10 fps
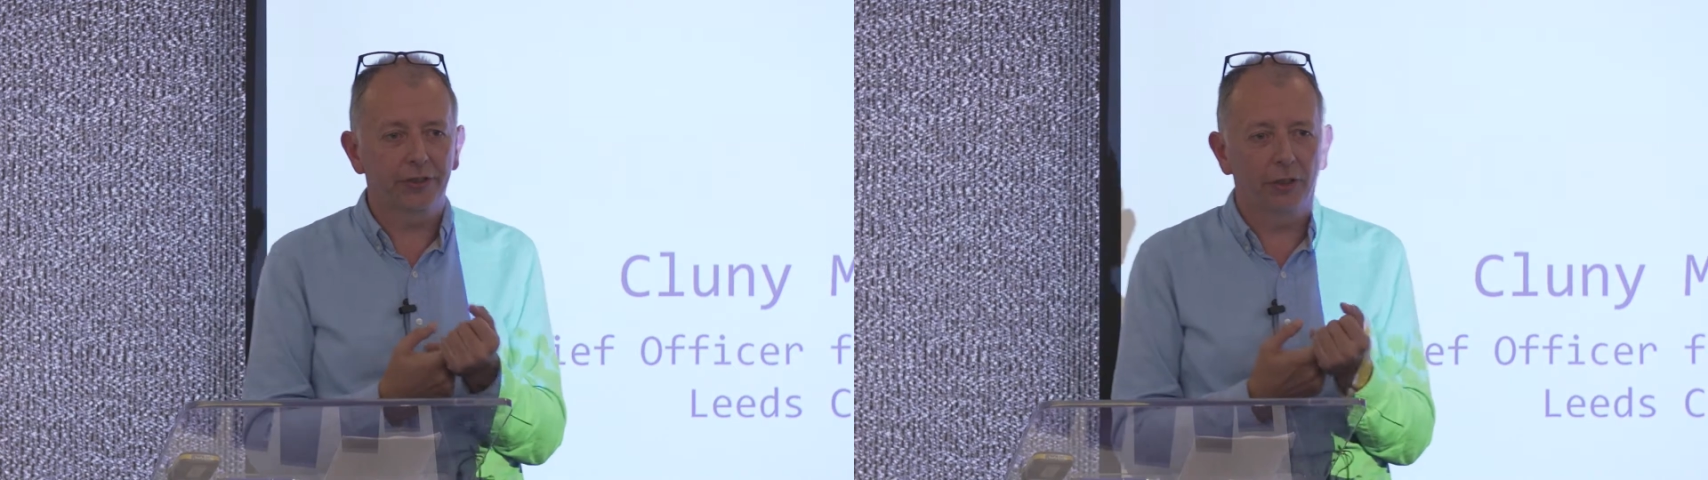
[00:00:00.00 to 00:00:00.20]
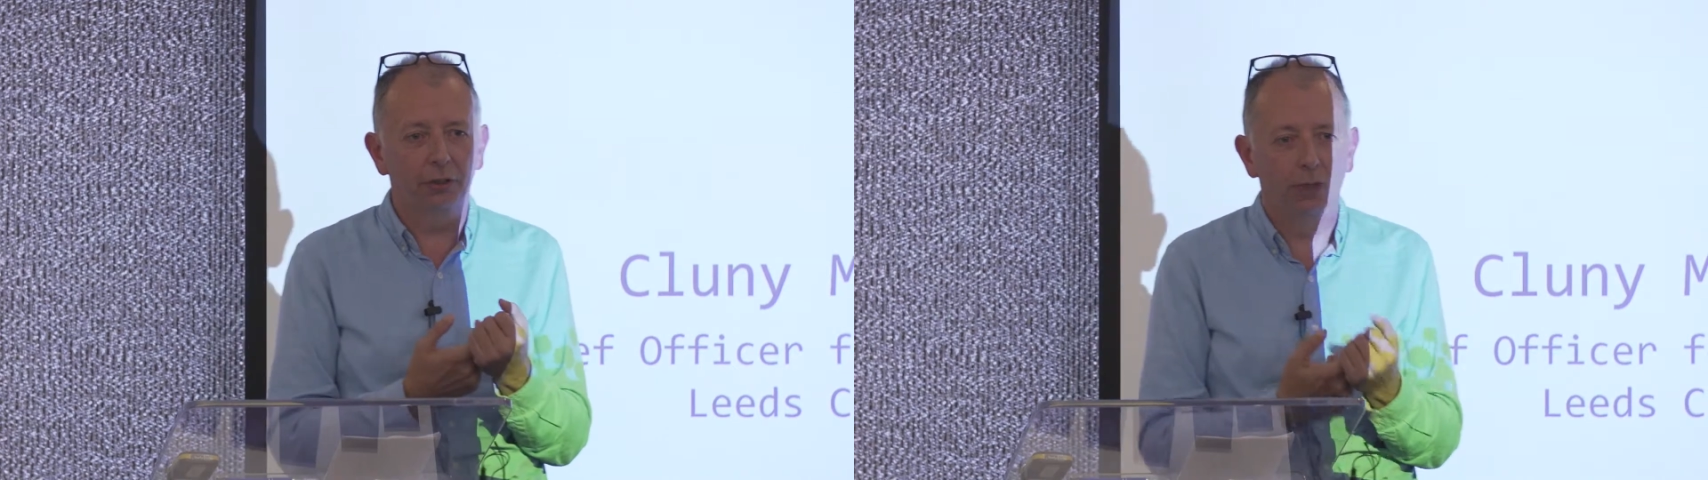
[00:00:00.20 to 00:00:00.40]

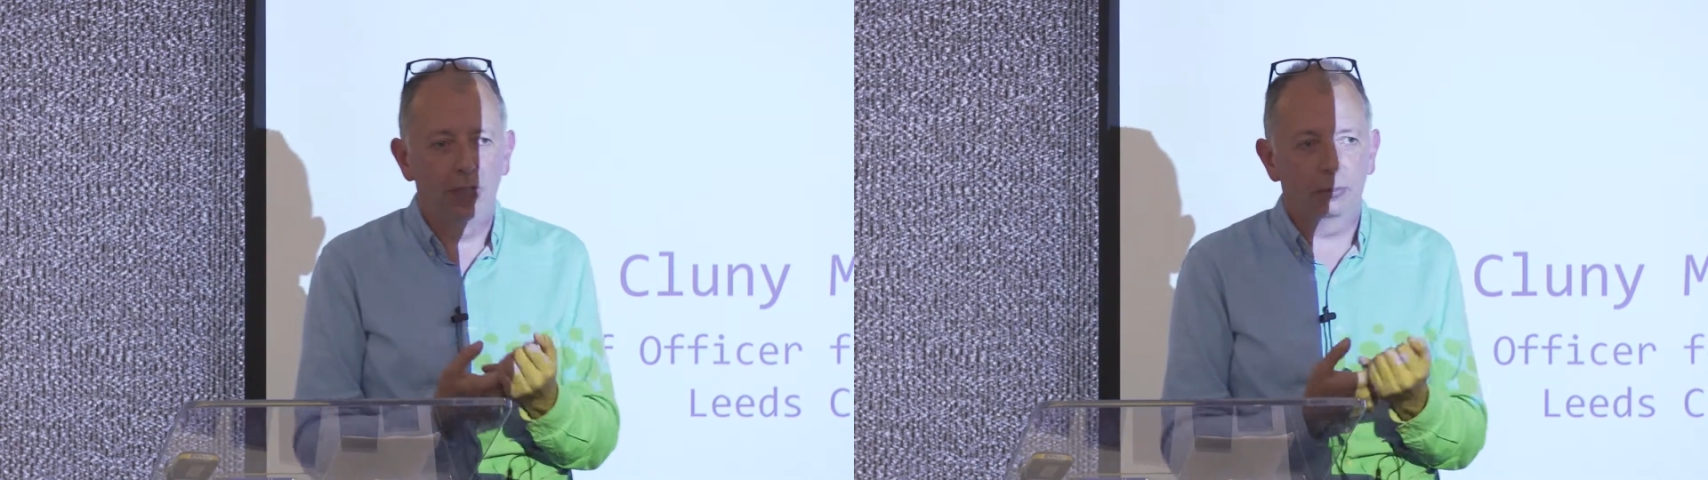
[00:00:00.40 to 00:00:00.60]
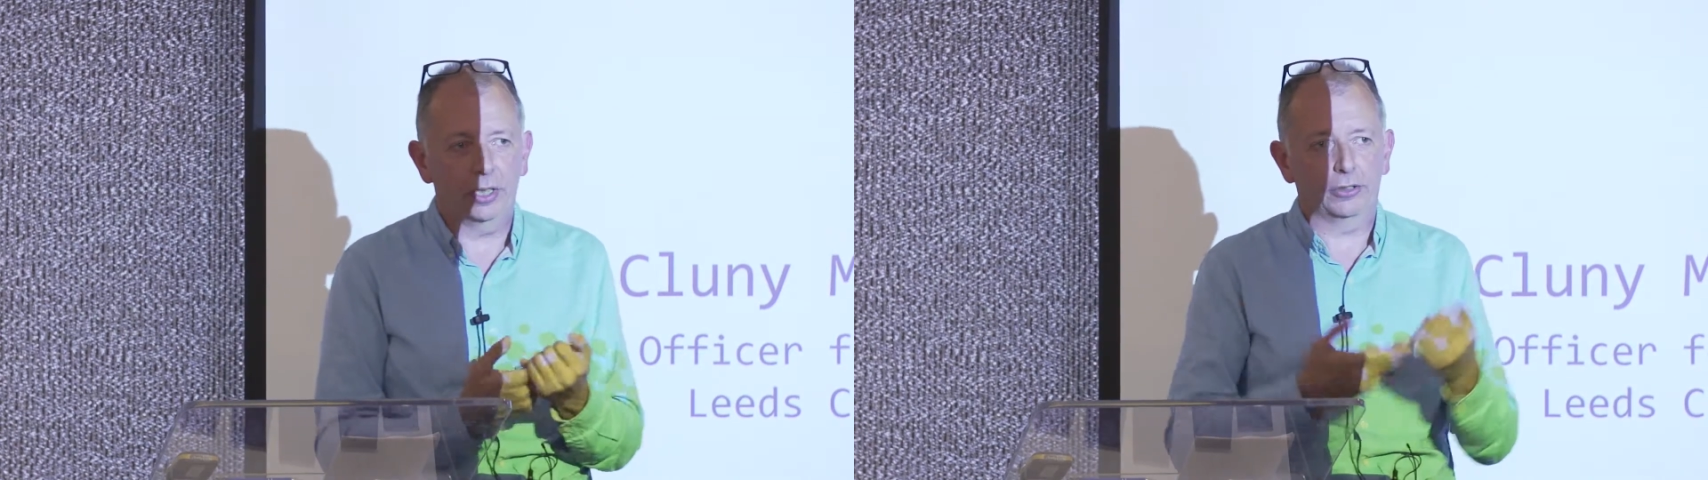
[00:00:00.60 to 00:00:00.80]
So
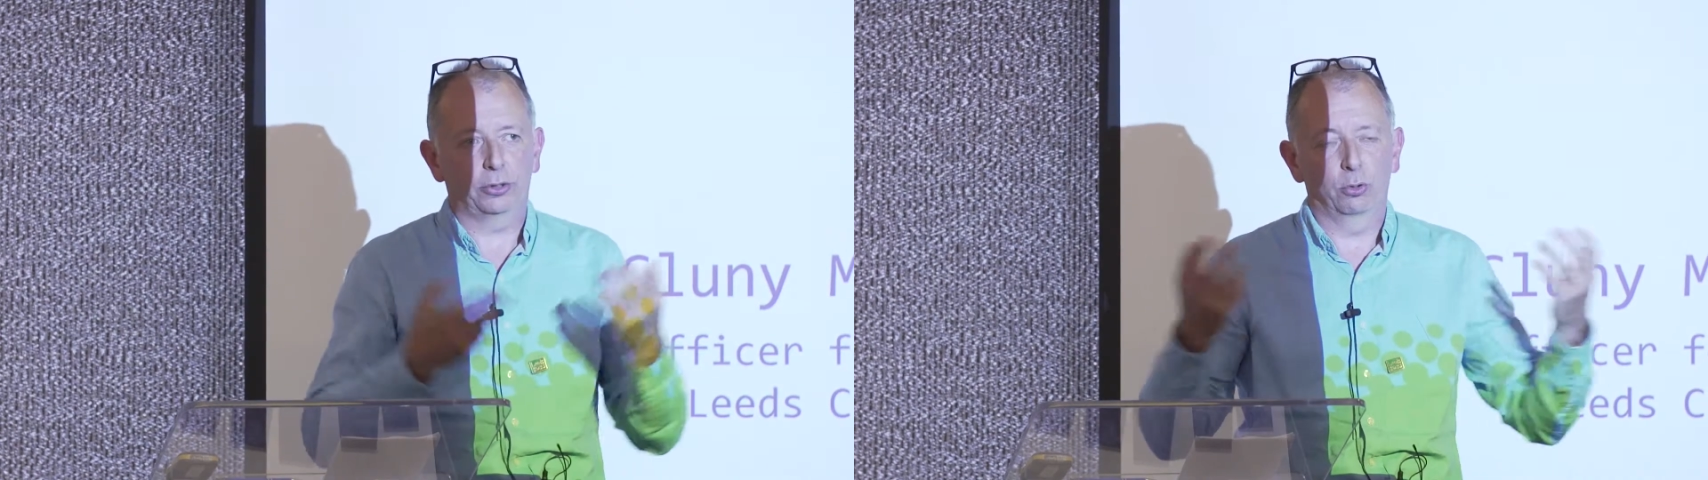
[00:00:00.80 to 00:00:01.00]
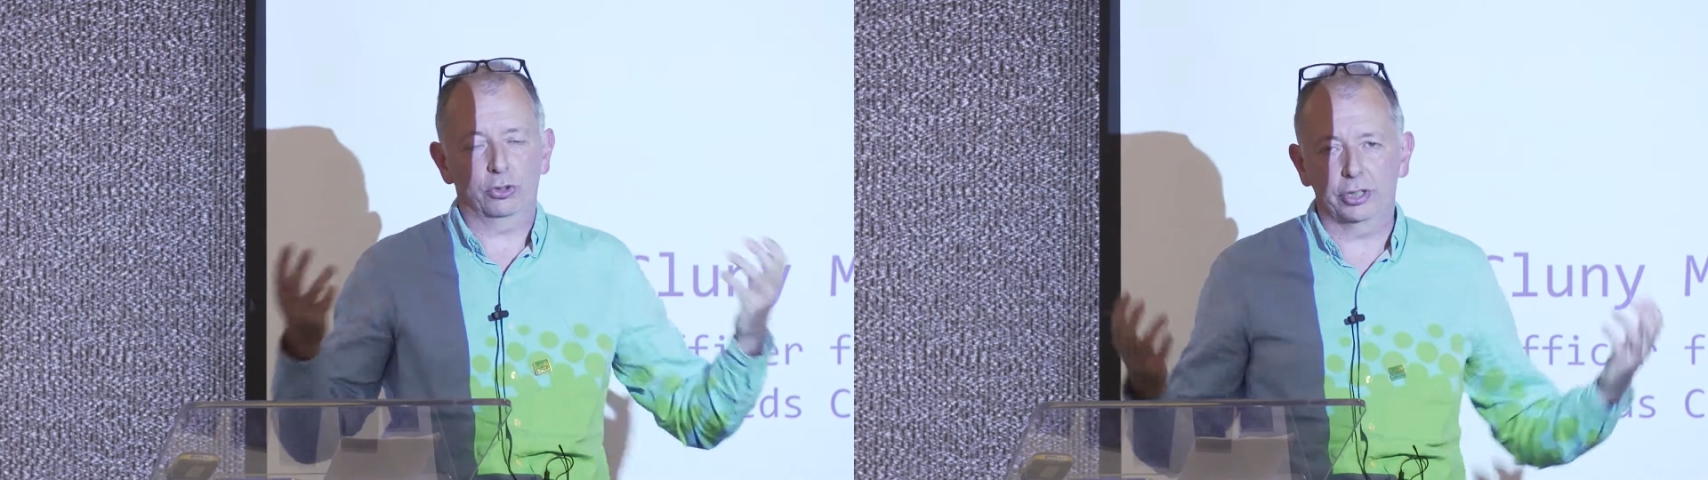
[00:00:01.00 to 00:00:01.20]
when I
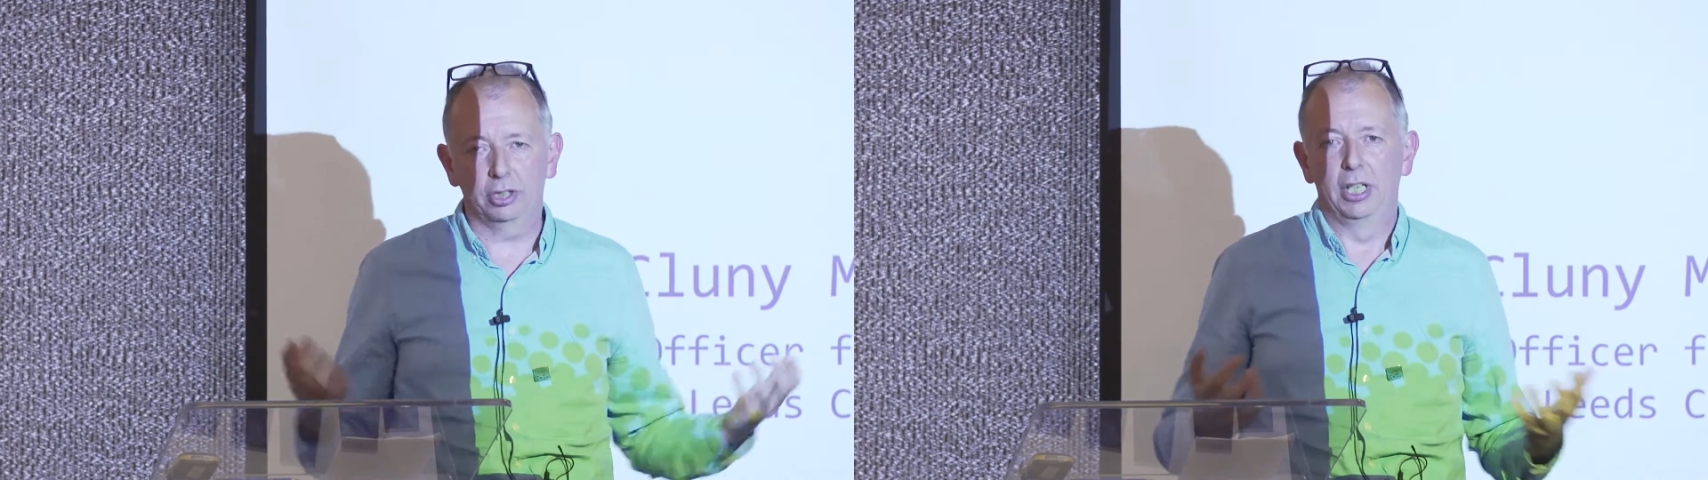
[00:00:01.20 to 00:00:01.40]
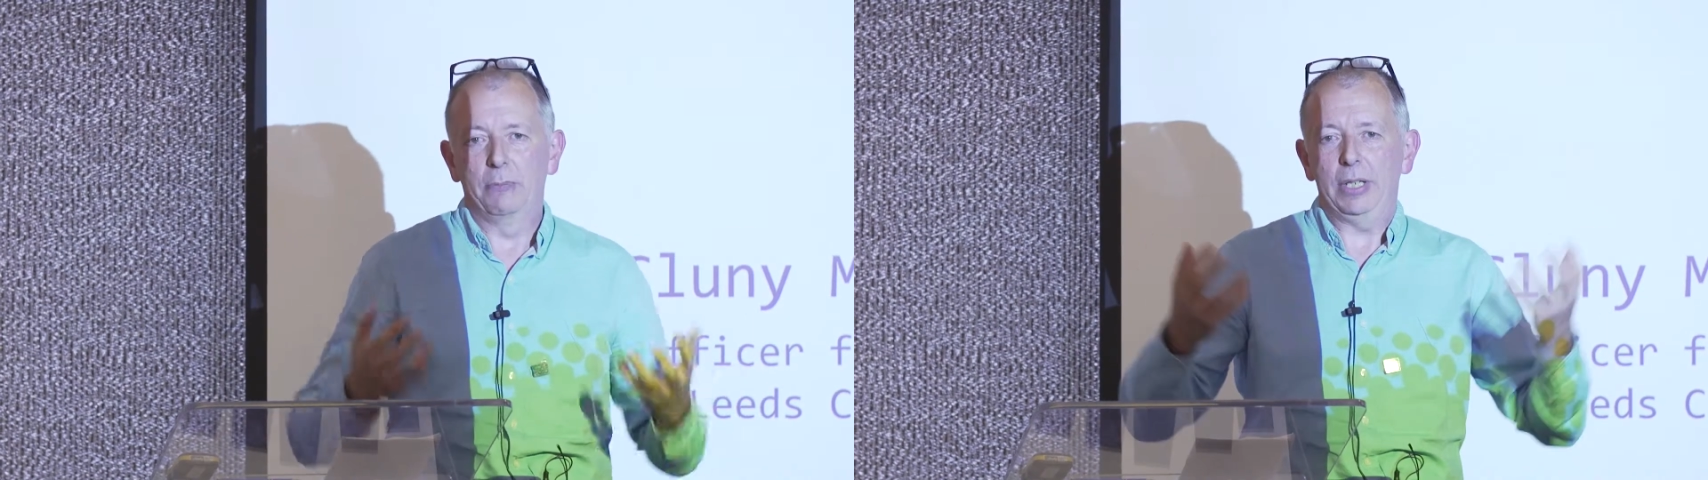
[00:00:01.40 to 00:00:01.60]
talked
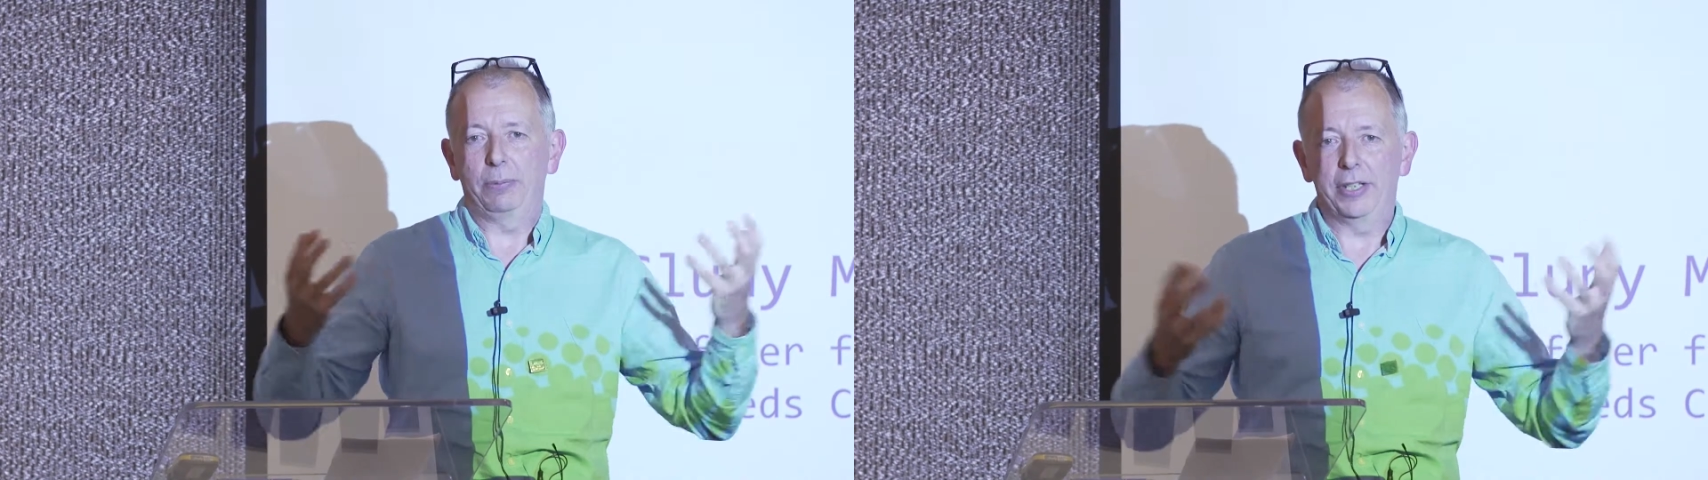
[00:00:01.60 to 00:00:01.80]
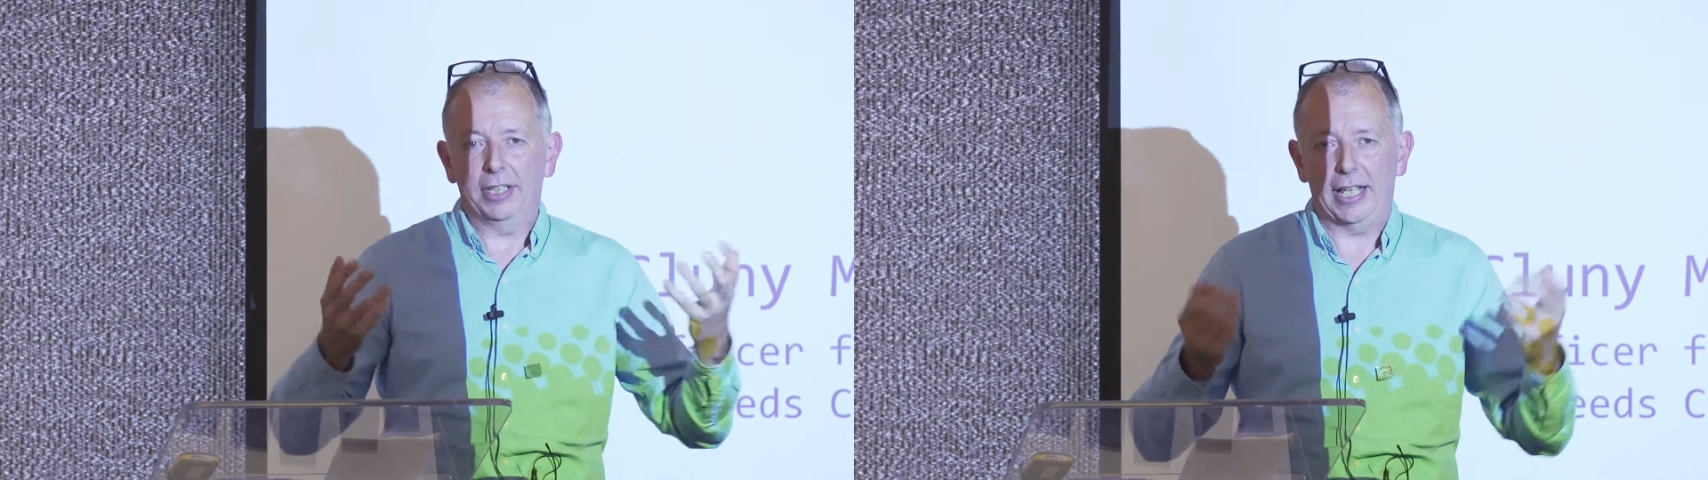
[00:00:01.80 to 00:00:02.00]
to
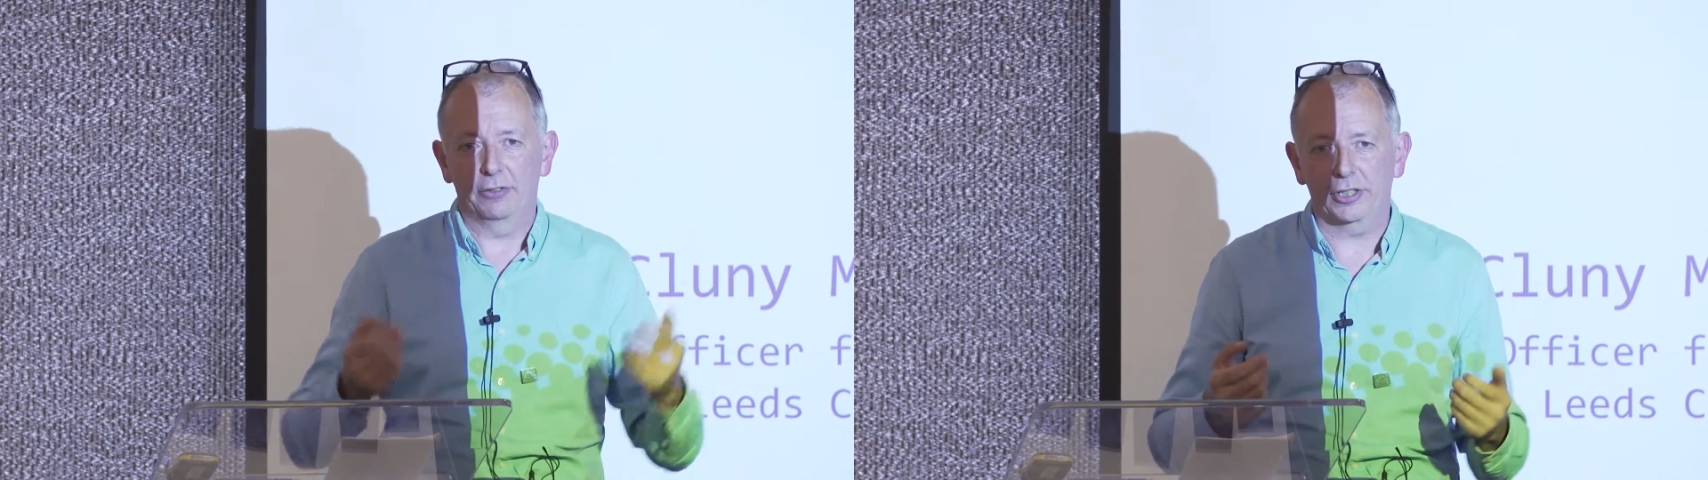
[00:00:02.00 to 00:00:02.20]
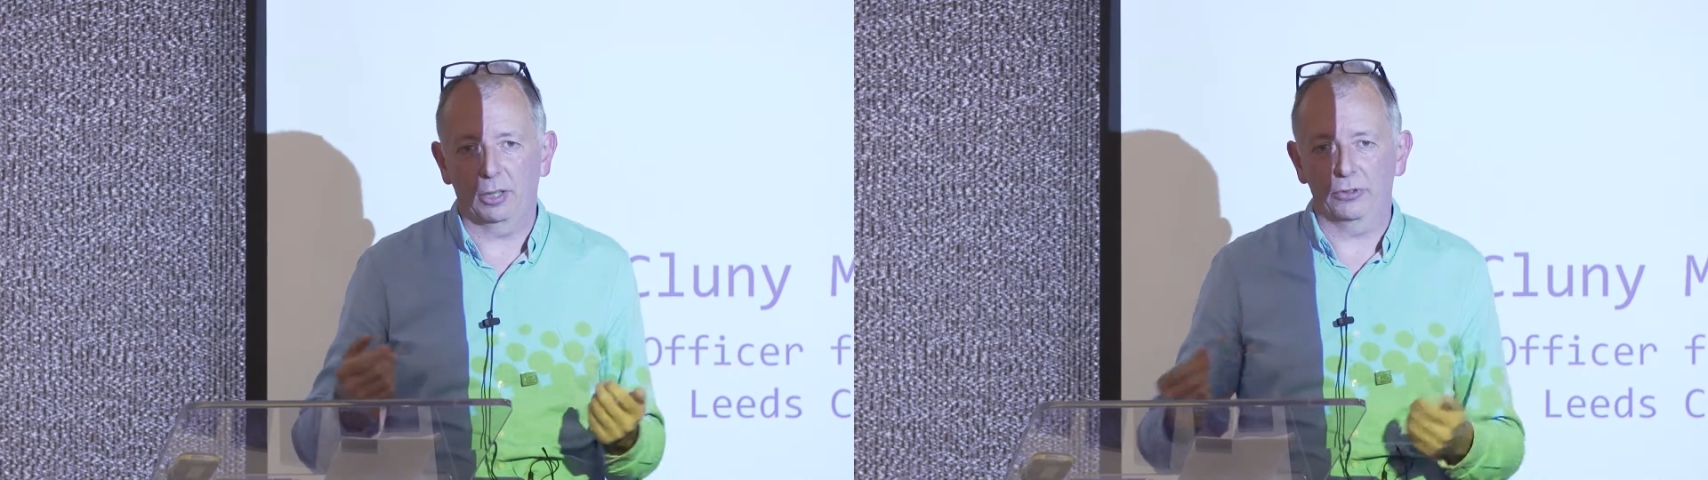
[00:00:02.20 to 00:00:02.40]
people in the council,